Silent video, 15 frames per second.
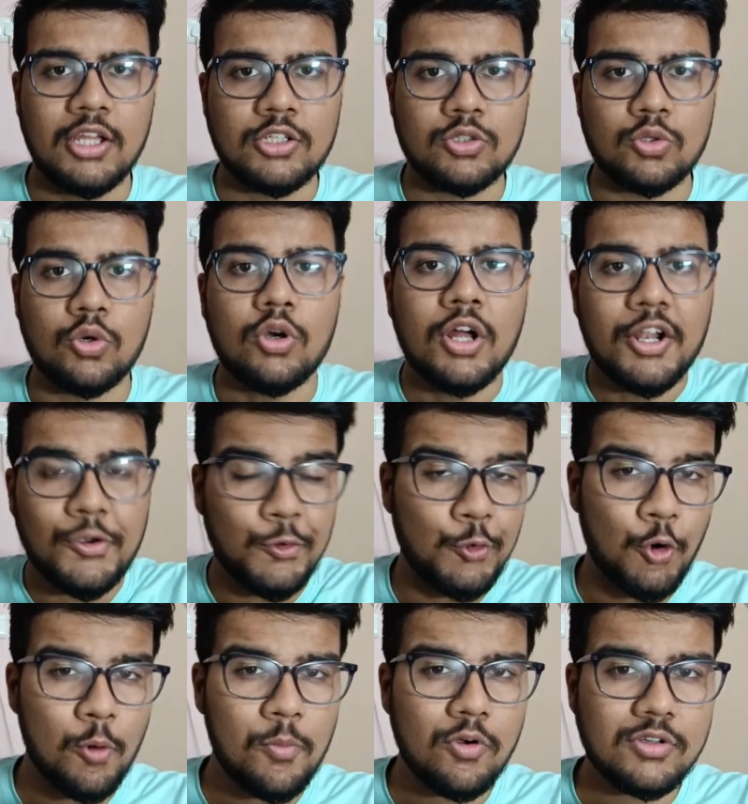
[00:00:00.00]
So
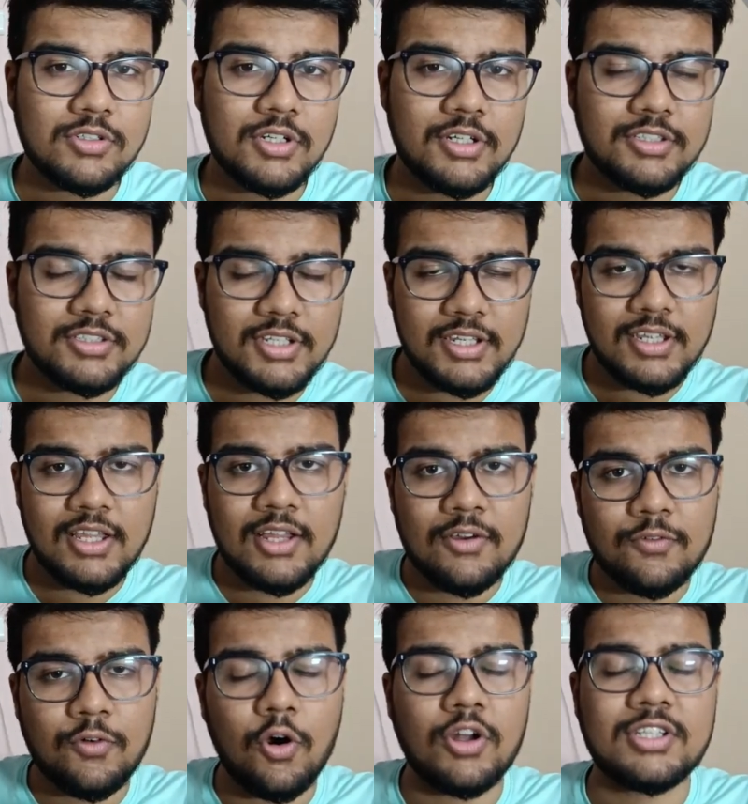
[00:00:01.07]
no more searching
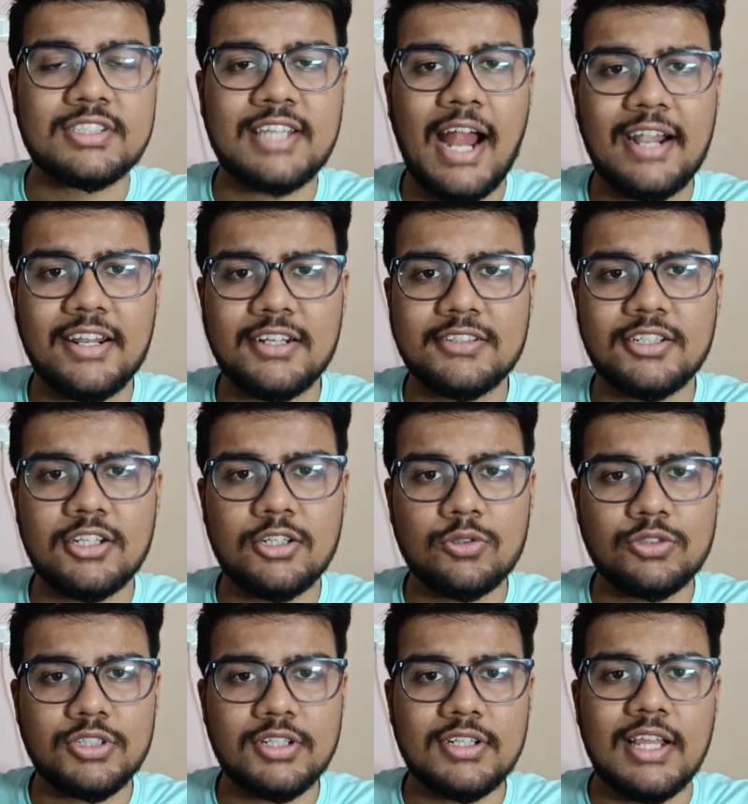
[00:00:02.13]
for scatter
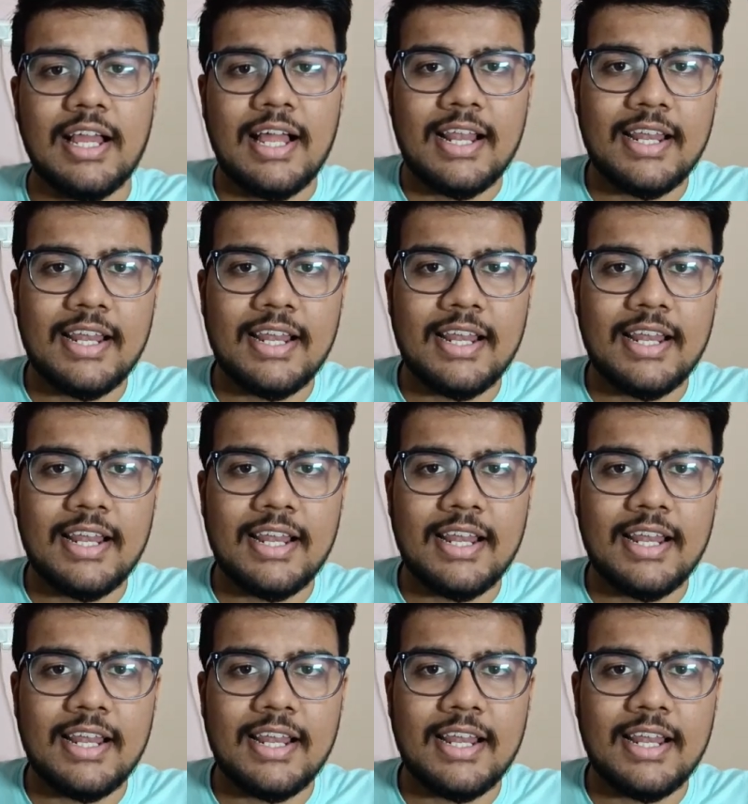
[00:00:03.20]
solution.